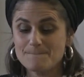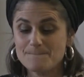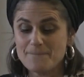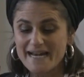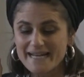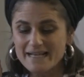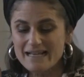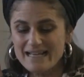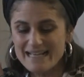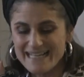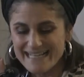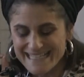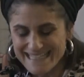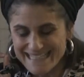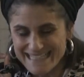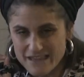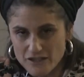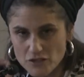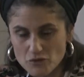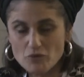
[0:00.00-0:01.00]
But
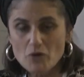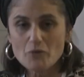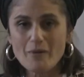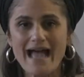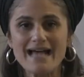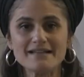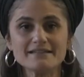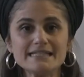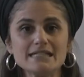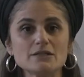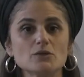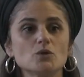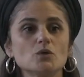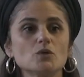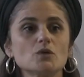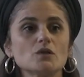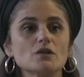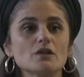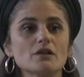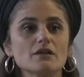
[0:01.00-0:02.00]
throughout it
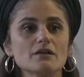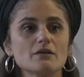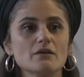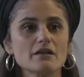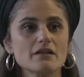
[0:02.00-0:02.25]
all,